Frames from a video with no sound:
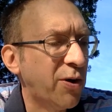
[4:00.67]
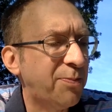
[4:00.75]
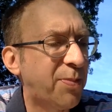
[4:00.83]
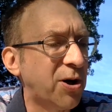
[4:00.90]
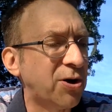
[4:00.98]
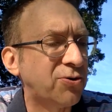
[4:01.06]

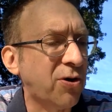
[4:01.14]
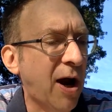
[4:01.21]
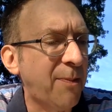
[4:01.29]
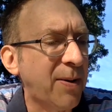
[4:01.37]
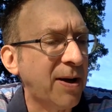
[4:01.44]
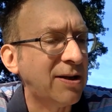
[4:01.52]
with bird
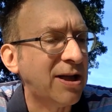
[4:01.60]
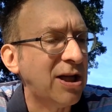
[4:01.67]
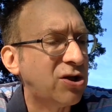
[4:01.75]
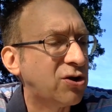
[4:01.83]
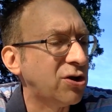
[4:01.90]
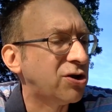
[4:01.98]
droppings,
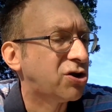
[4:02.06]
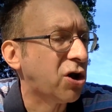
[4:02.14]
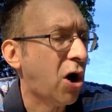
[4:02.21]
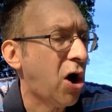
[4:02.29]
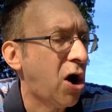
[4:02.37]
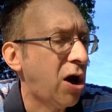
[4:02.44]
he stood
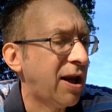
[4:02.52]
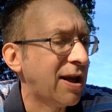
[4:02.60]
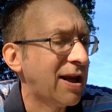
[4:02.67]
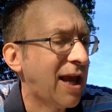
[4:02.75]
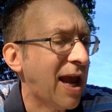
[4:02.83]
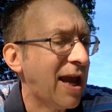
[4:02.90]
tall
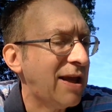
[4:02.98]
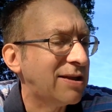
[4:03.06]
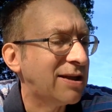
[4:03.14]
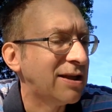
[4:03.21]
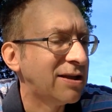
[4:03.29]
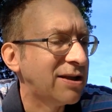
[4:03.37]
and
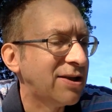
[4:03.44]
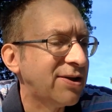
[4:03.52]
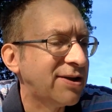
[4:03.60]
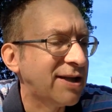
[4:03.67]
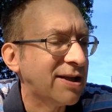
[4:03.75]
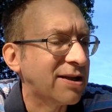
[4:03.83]
gazed into
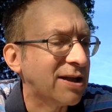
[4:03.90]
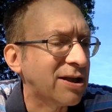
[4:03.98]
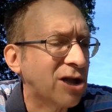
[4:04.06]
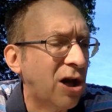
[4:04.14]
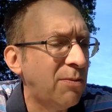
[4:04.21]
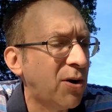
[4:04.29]
the
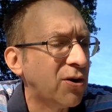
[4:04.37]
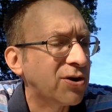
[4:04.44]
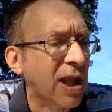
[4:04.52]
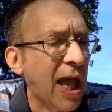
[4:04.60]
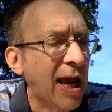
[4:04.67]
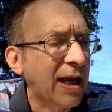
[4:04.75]
distance,
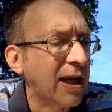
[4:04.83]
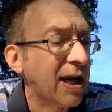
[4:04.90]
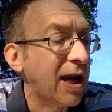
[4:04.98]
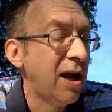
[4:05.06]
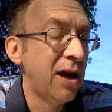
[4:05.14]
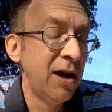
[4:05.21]
most
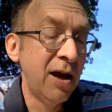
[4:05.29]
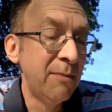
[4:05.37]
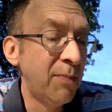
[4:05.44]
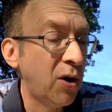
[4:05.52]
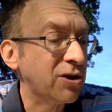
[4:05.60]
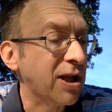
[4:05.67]
likely
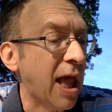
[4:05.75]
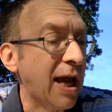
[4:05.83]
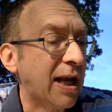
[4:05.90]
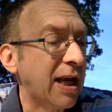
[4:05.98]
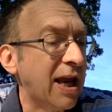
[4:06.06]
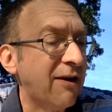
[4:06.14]

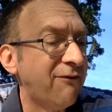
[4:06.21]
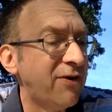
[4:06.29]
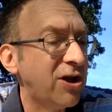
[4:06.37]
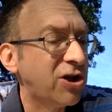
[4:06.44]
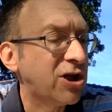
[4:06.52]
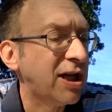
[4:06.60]

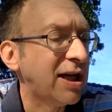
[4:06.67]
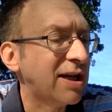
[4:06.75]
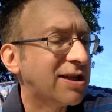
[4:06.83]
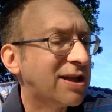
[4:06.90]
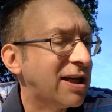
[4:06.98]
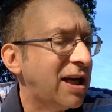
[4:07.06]
envisioning
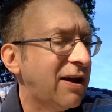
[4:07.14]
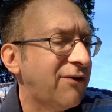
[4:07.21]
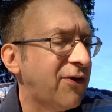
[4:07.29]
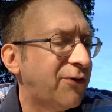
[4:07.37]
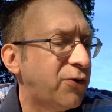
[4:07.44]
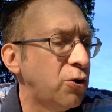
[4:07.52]
a city
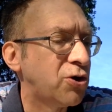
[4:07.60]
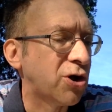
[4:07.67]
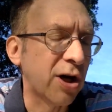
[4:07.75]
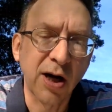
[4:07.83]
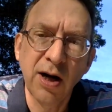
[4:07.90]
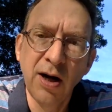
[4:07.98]
of the
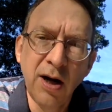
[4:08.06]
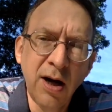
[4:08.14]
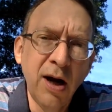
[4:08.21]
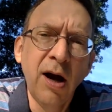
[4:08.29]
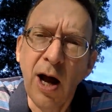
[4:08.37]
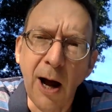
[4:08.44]
future,
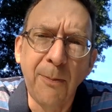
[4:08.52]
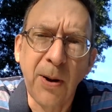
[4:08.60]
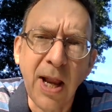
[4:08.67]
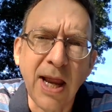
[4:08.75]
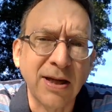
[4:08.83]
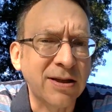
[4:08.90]
a
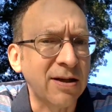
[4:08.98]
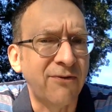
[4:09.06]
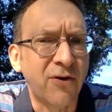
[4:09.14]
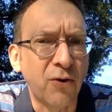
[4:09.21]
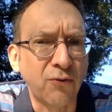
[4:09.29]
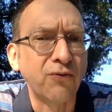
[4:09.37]
place
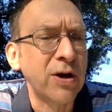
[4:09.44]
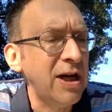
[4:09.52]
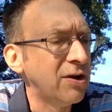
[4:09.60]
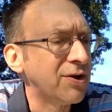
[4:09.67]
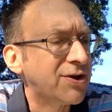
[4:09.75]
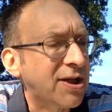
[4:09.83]
of
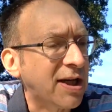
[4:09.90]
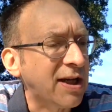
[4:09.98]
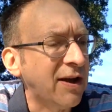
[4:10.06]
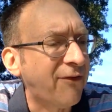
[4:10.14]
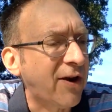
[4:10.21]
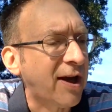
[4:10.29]
real
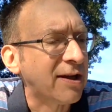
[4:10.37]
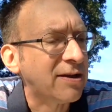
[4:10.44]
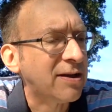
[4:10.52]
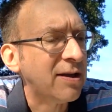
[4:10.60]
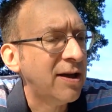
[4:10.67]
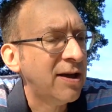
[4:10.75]

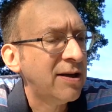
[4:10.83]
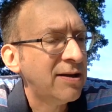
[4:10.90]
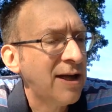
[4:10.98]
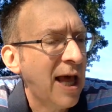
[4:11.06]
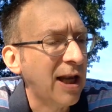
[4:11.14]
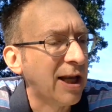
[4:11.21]
significance,
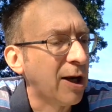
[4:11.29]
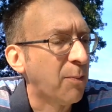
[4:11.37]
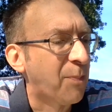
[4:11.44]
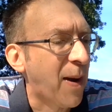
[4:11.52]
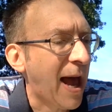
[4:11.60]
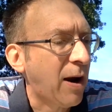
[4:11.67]
not a little
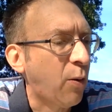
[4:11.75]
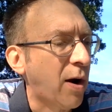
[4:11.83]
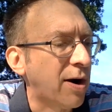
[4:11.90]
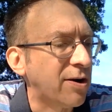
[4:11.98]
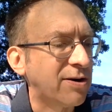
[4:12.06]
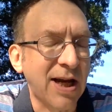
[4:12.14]

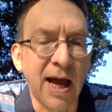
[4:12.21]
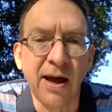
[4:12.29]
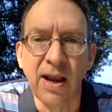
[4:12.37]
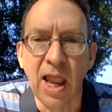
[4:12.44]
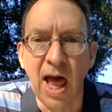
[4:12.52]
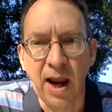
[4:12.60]
backwater
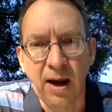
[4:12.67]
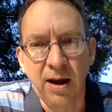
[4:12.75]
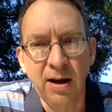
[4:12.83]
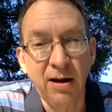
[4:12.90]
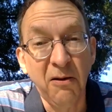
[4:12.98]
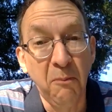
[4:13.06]
town
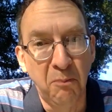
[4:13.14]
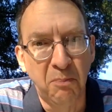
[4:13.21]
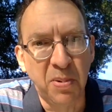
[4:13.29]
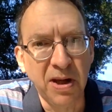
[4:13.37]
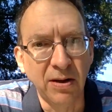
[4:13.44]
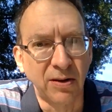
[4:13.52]
like
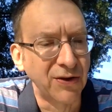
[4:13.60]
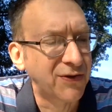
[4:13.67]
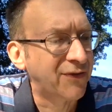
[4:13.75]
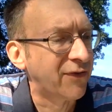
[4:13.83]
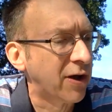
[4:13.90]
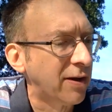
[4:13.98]

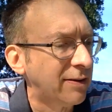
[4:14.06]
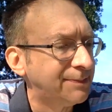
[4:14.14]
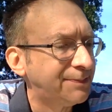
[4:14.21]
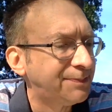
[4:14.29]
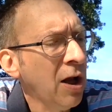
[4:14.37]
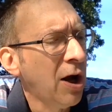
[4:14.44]
Bealesville.
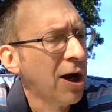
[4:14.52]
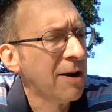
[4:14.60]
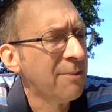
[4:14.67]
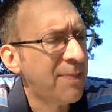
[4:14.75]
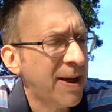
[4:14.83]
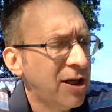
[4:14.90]

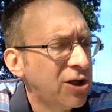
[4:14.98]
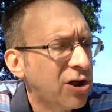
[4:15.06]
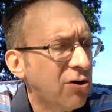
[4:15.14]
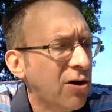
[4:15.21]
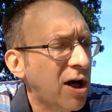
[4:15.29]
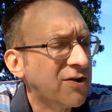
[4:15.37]
On a
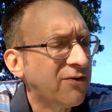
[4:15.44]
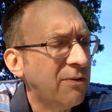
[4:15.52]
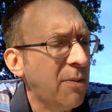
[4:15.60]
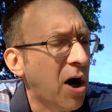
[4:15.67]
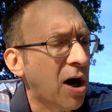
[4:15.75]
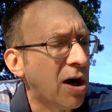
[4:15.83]
bench across
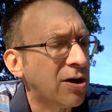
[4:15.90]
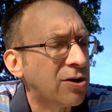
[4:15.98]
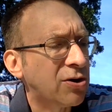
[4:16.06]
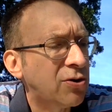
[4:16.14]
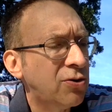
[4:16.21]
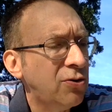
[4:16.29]
from
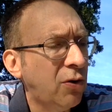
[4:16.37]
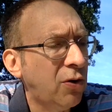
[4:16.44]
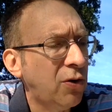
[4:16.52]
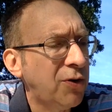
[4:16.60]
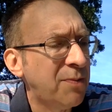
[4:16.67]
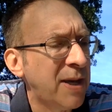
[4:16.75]
ours, two
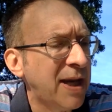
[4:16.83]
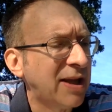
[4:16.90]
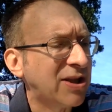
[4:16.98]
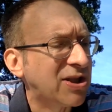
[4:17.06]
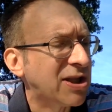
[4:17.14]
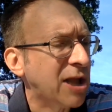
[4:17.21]
old
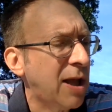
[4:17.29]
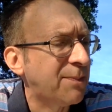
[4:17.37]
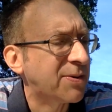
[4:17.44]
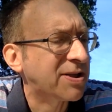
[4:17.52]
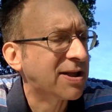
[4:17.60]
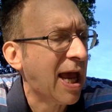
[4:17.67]
men
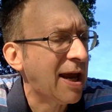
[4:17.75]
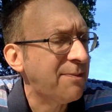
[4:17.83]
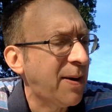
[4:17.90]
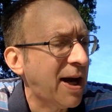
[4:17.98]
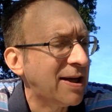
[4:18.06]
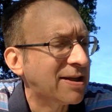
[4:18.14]
slumped
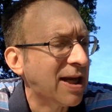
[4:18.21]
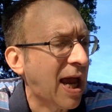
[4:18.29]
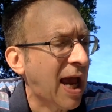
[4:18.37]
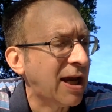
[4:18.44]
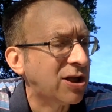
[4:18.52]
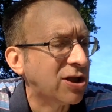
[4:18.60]
side by
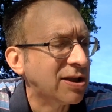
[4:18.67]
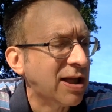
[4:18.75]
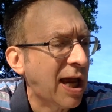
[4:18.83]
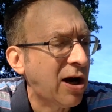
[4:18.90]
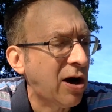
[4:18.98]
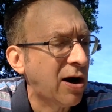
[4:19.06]
side,
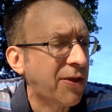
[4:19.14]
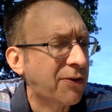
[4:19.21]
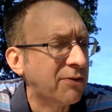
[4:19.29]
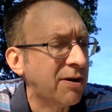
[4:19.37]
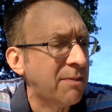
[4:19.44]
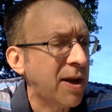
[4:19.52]
just like
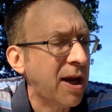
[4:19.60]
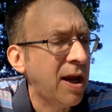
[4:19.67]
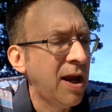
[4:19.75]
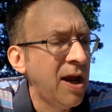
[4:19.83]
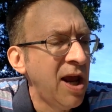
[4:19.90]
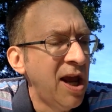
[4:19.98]
Arthur and me.
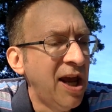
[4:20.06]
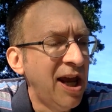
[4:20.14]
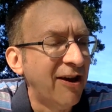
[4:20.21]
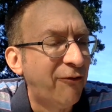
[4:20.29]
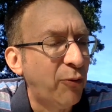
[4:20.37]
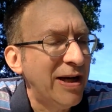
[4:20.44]

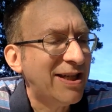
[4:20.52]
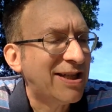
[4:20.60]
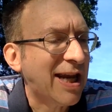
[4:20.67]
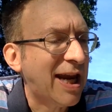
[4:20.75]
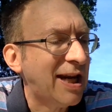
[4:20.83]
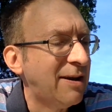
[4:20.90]
If we
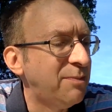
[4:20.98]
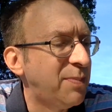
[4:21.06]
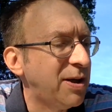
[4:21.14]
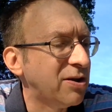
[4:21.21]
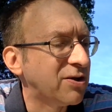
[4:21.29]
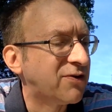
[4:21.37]
stayed in
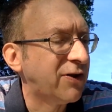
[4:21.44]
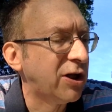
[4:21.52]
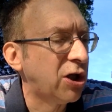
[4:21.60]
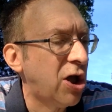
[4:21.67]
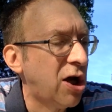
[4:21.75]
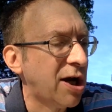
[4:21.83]

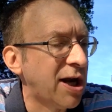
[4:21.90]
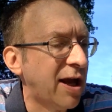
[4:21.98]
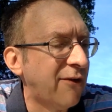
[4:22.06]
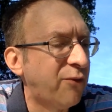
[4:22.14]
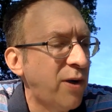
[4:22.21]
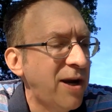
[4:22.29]
Bealesville long
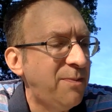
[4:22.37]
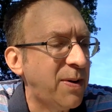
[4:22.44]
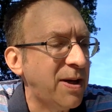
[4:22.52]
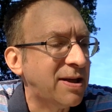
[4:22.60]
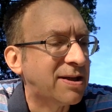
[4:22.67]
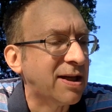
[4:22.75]
enough, we'd
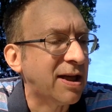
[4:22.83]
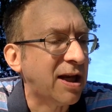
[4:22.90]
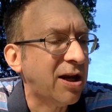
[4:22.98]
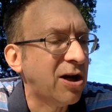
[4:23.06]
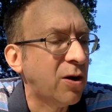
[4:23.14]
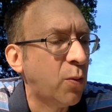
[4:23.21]
be
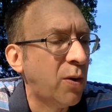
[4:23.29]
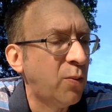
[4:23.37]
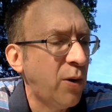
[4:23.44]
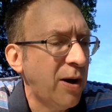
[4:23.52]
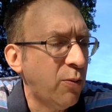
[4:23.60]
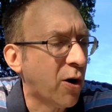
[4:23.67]
sitting here
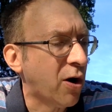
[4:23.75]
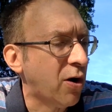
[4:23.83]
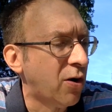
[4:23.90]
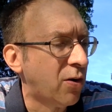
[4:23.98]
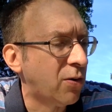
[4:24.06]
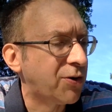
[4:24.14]
when we were
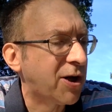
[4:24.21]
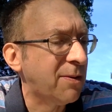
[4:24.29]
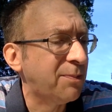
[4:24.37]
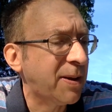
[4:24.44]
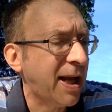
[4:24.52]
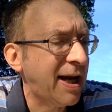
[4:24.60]
old,
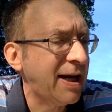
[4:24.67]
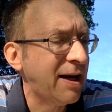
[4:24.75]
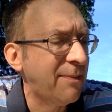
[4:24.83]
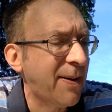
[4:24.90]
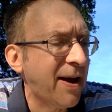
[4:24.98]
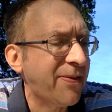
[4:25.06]

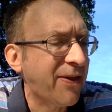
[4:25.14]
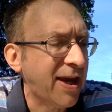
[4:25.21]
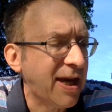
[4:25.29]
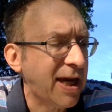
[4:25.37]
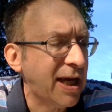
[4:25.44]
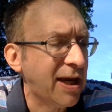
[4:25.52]
complaining about the
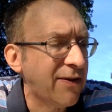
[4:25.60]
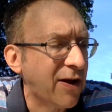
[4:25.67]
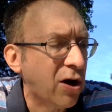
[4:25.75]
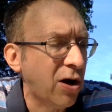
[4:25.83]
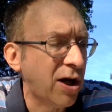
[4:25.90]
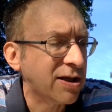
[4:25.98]
heat and the
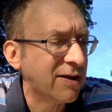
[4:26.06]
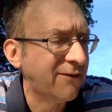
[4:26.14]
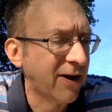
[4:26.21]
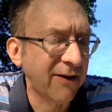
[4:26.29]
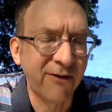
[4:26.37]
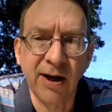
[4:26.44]
cost
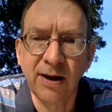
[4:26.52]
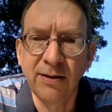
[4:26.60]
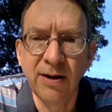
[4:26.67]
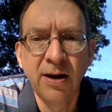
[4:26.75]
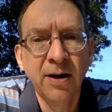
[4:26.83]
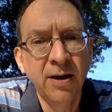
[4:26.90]
of living,
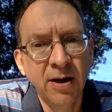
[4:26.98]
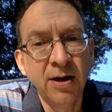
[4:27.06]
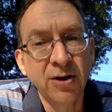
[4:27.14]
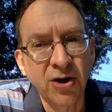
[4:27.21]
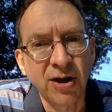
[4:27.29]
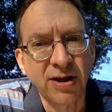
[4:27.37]

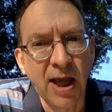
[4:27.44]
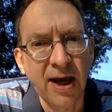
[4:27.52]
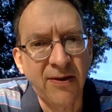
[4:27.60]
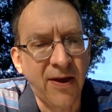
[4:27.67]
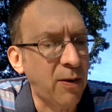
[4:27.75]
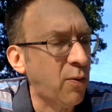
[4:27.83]
just
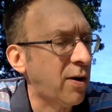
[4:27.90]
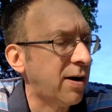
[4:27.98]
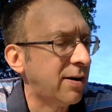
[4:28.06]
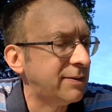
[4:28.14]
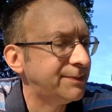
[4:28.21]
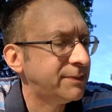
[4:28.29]
like they
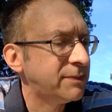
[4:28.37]
were.